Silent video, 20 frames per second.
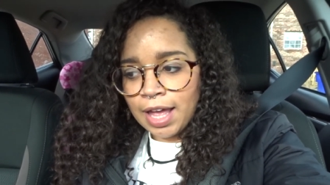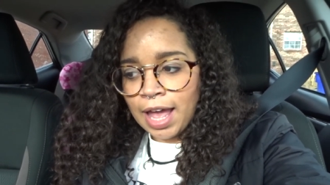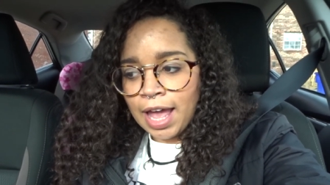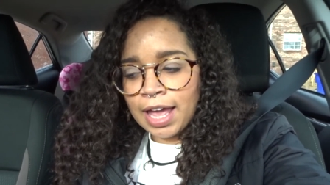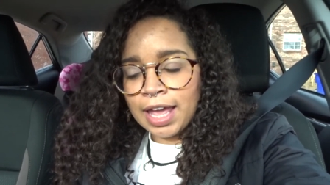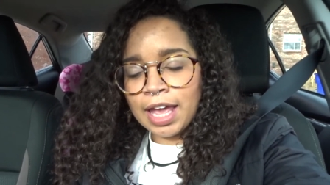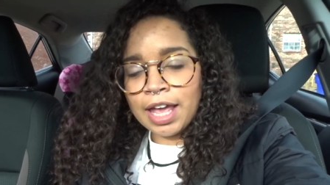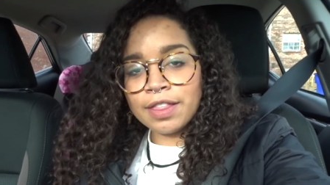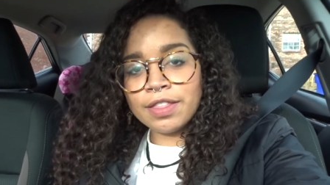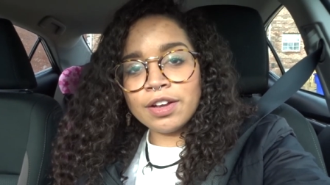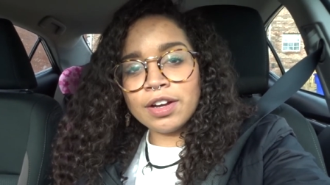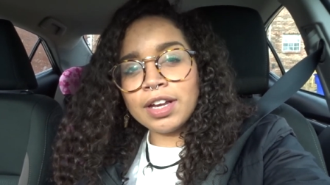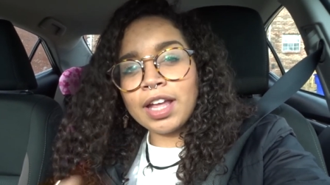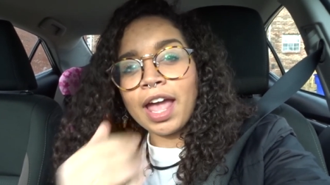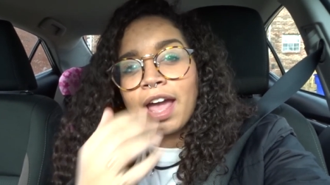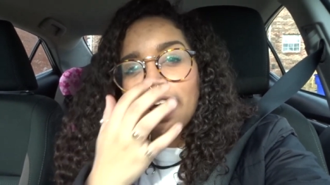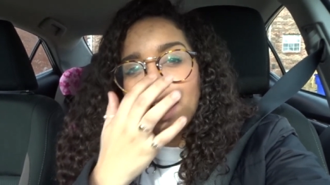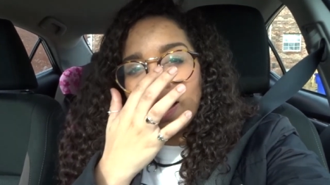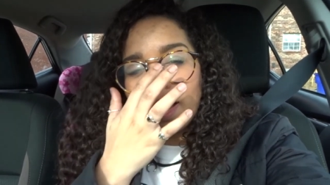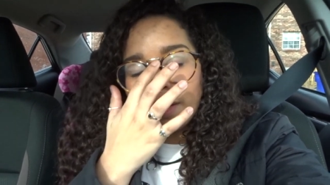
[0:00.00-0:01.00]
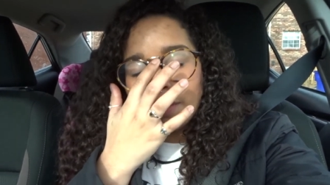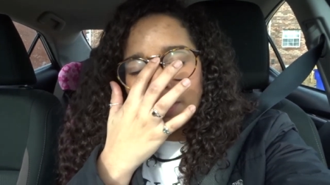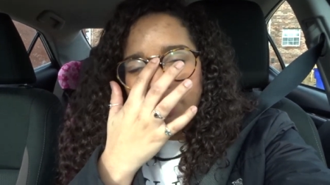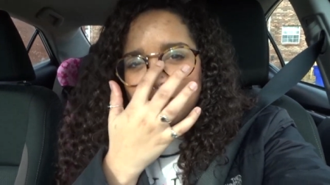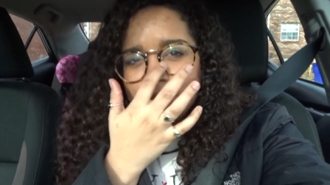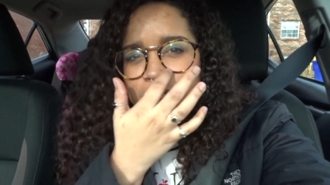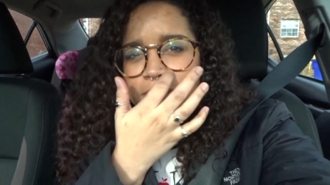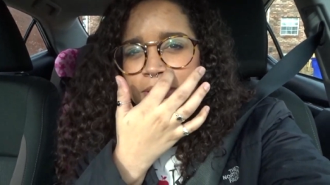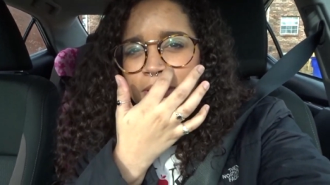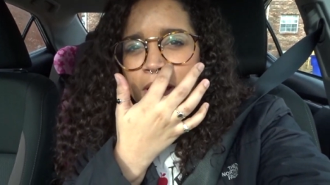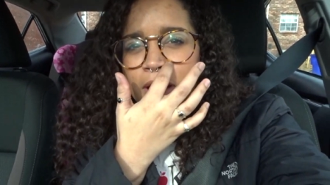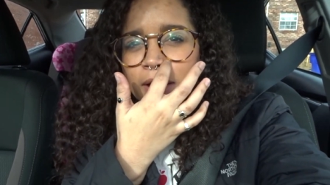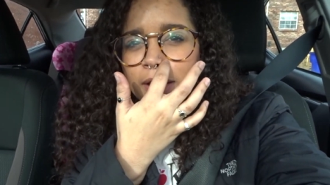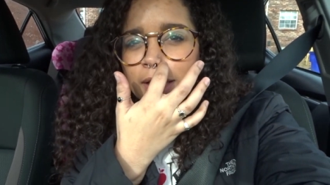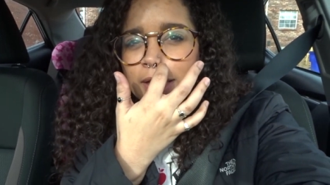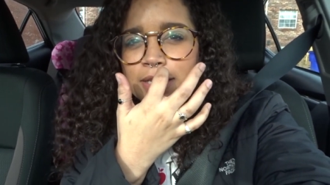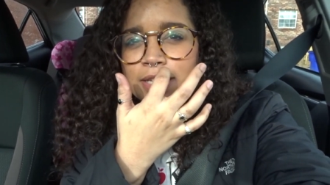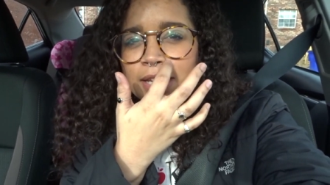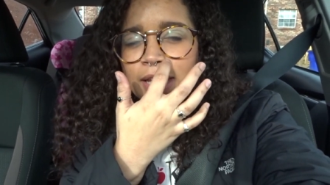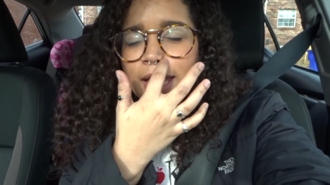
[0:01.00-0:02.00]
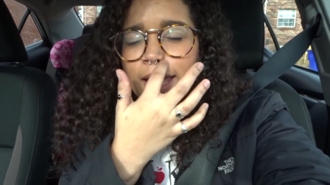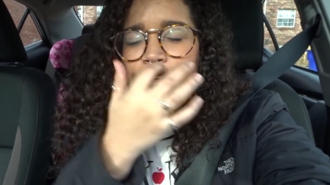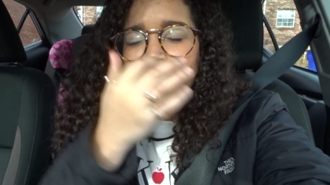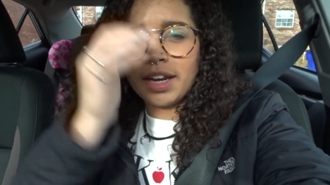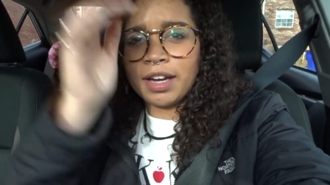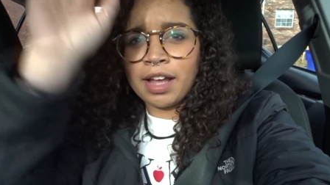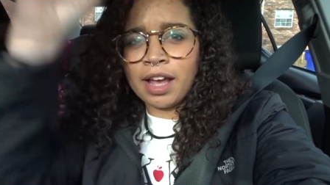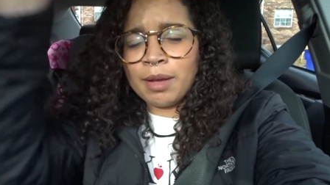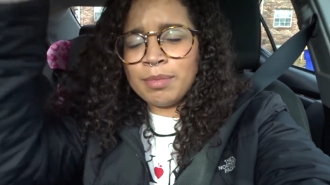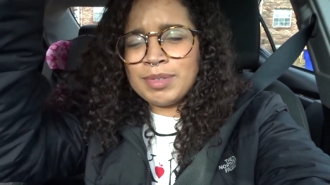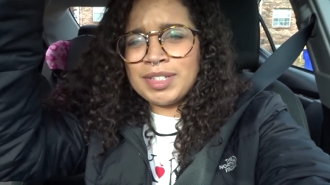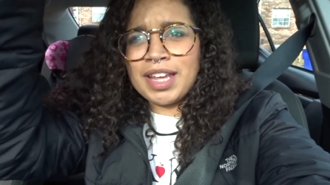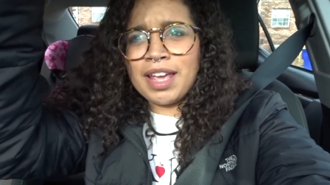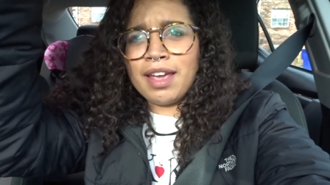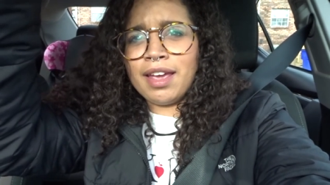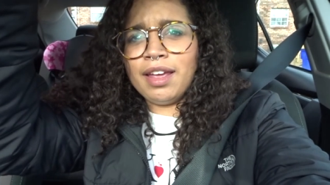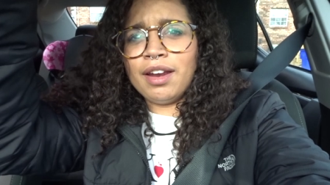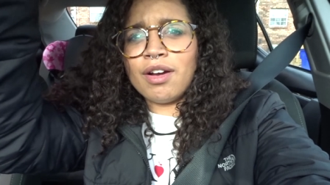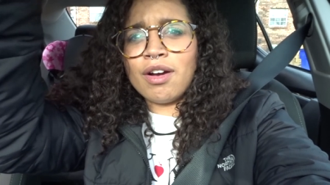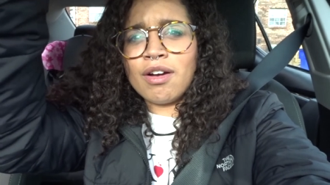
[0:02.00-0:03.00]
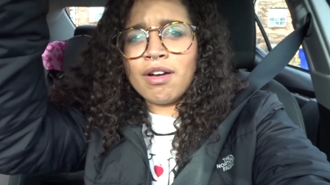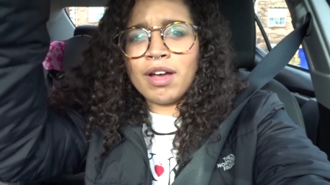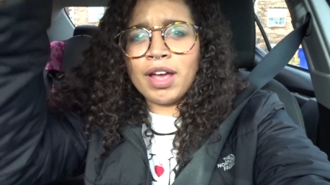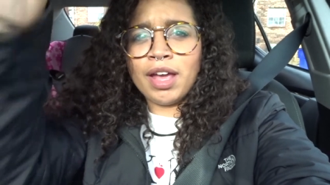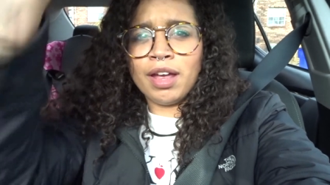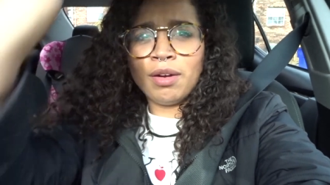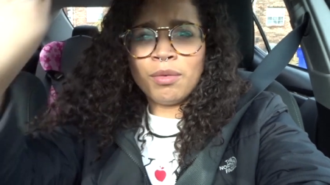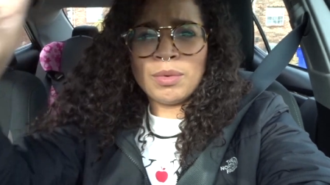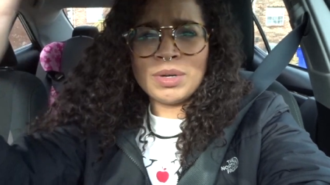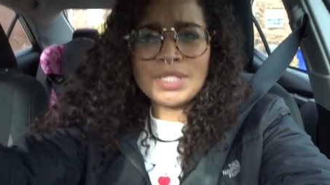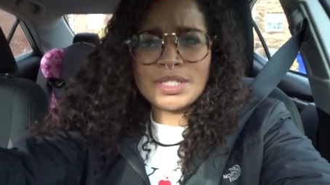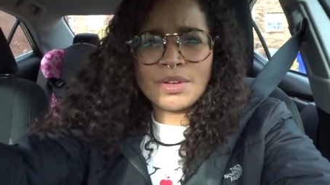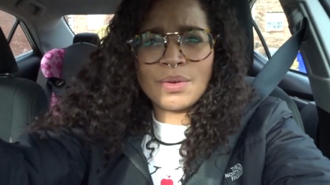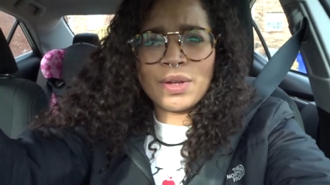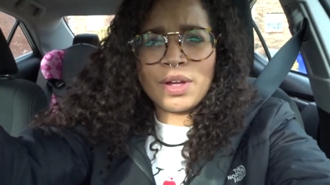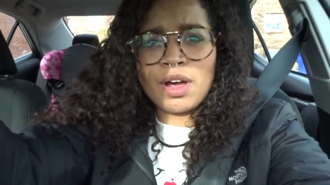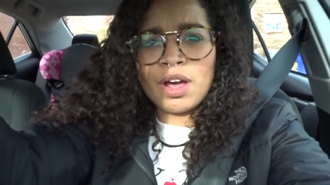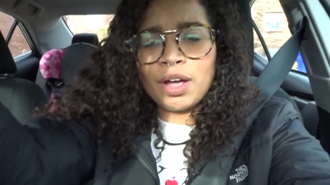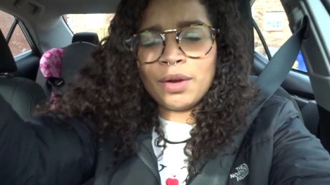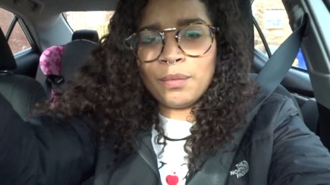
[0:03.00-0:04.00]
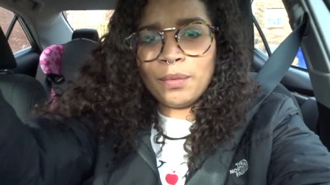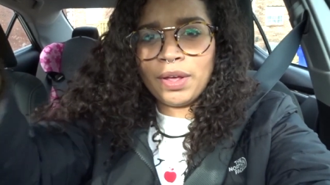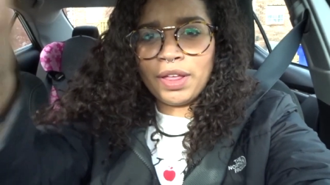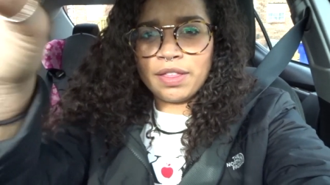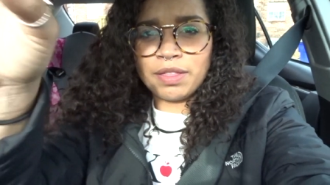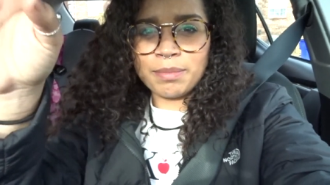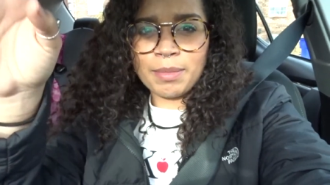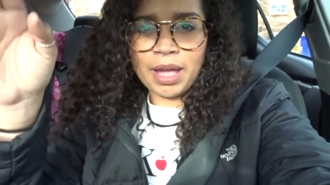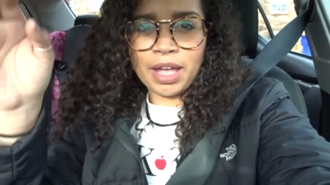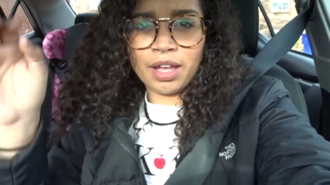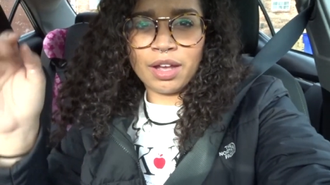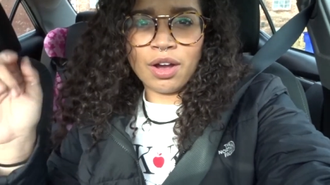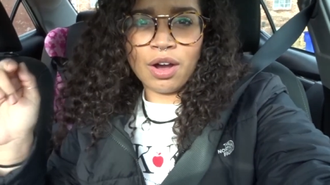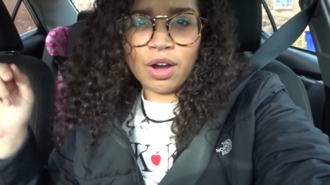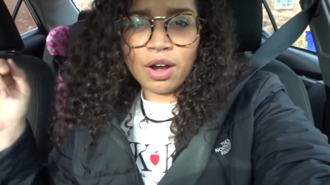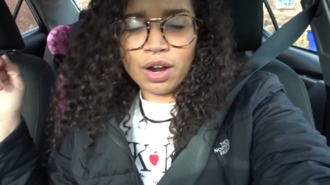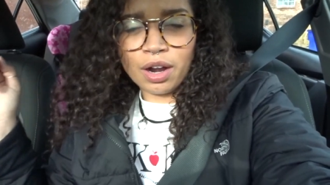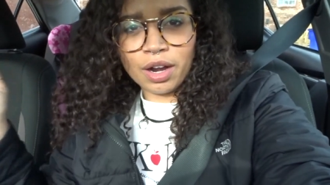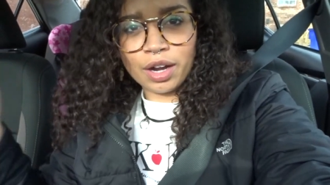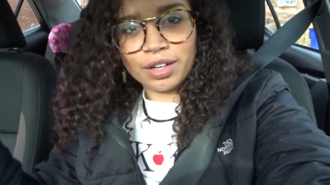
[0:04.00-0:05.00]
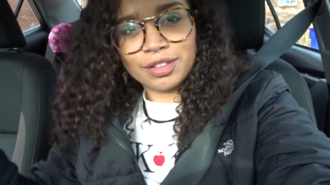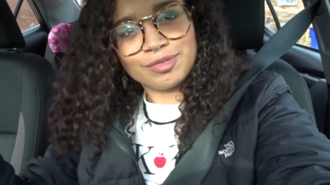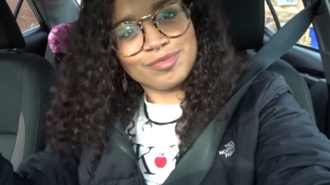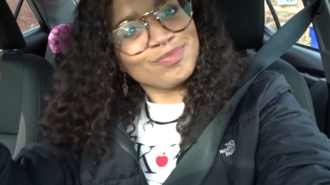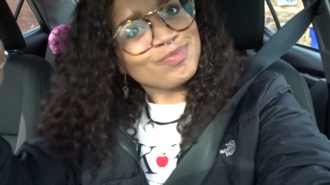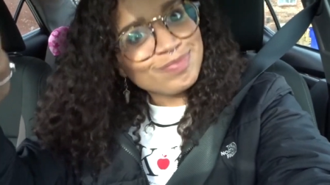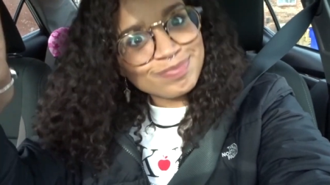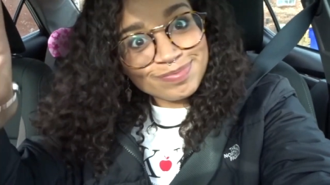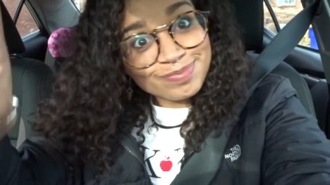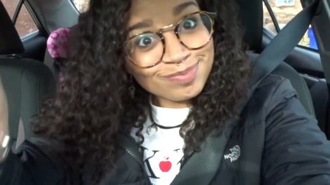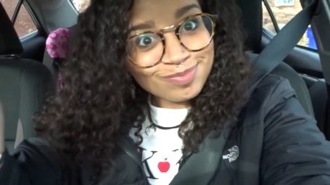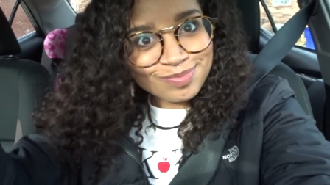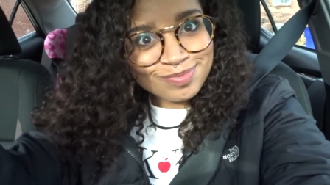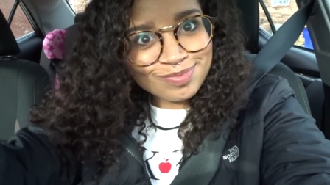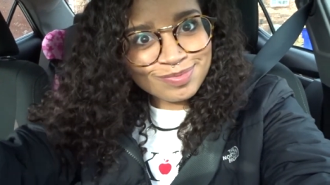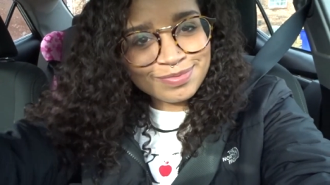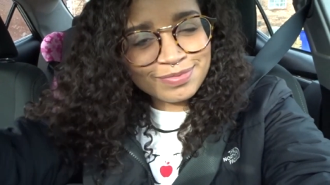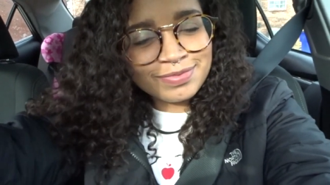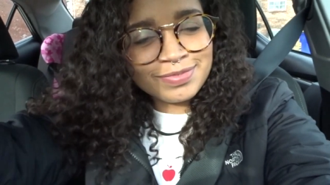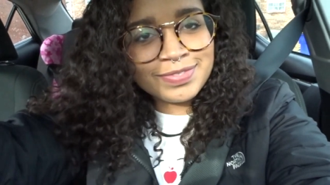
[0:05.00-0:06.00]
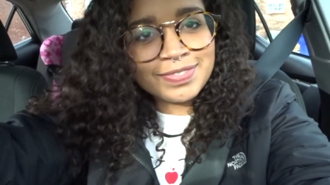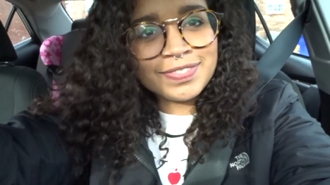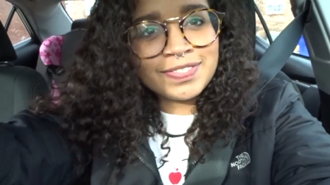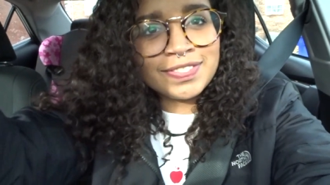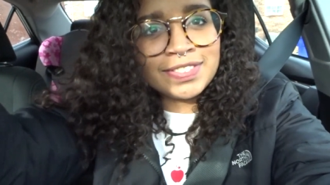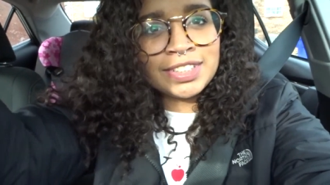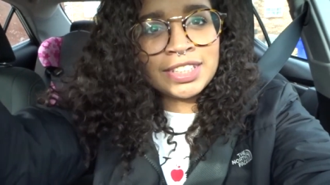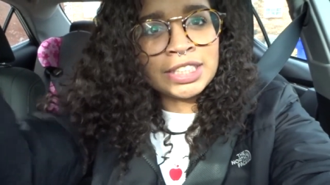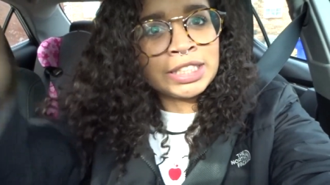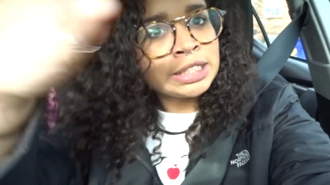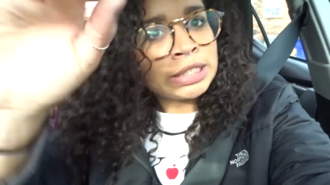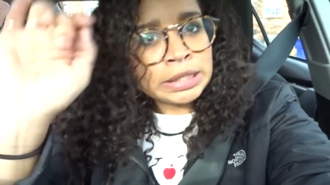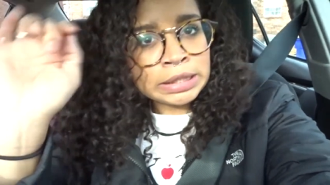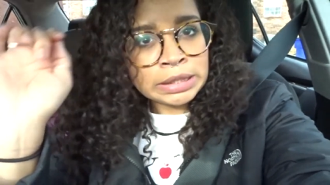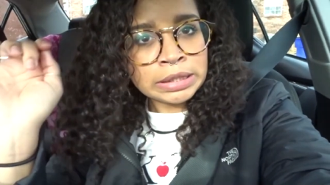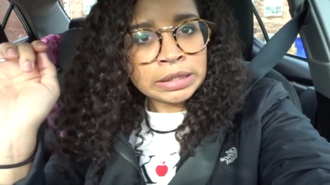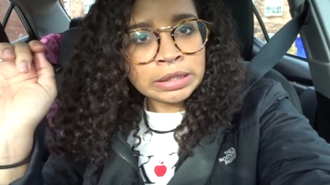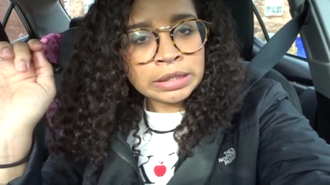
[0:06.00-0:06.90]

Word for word: Hi, Heather. Yeah, I was just calling to get an update on what's going on with my car. Okay, what's your